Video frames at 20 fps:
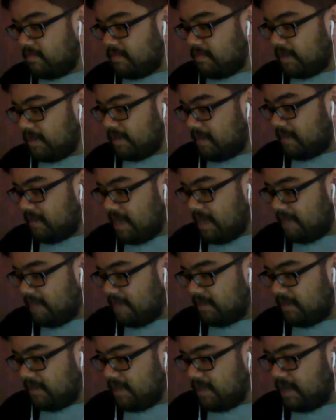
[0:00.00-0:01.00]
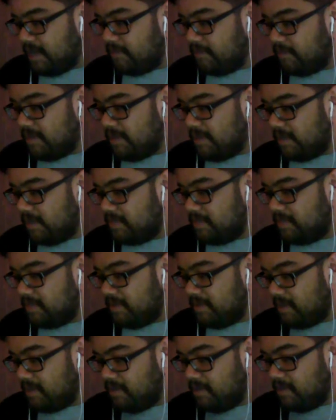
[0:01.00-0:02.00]
I laughed at AirPods,
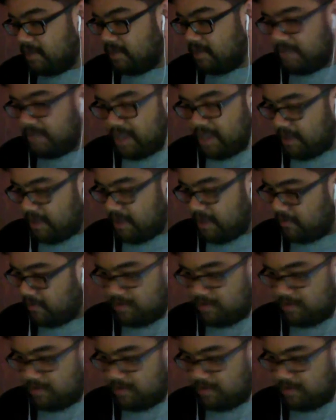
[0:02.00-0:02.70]
but look at me now.